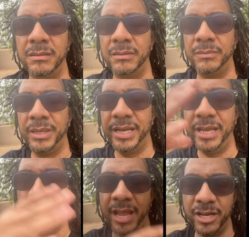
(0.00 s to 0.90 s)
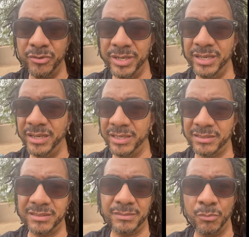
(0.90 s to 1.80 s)
When they get angry,
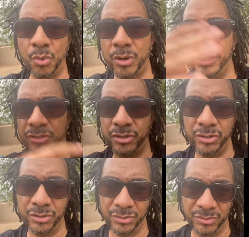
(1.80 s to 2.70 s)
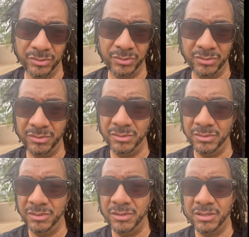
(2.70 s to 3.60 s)
it's more internal,
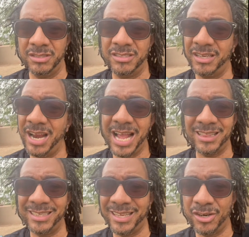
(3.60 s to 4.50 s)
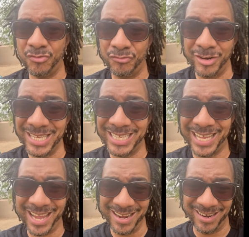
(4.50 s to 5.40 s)
because they're gonna act like they don't really
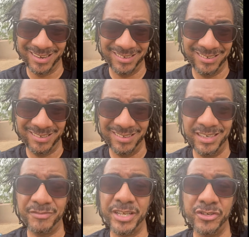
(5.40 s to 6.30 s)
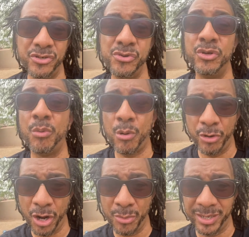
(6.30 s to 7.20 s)
care. And if they do, you won't
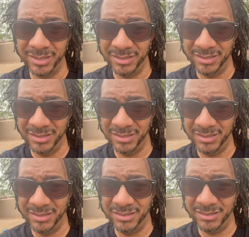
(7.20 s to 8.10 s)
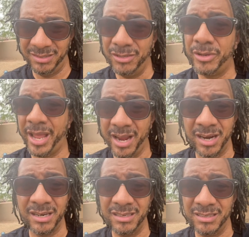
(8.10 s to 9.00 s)
know it. They'll
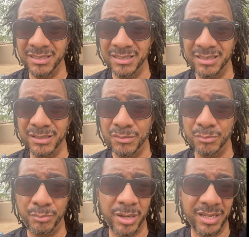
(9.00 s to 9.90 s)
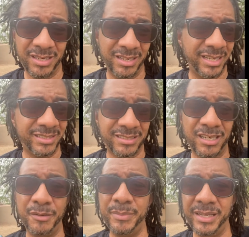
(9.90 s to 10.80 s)
care, but it's
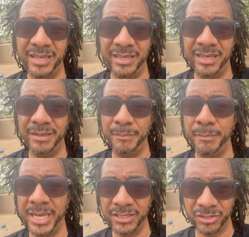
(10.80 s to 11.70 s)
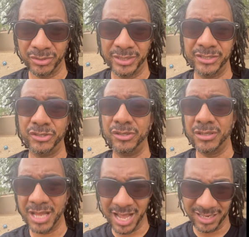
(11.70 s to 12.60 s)
gonna be mental,
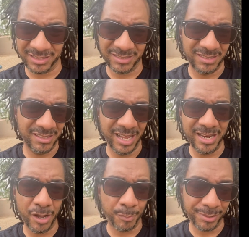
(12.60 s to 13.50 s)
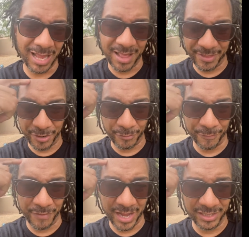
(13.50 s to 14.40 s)
internalized, and they'll plot their
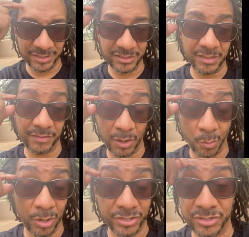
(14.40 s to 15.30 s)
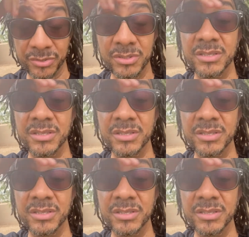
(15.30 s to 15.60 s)
revenge if they want to,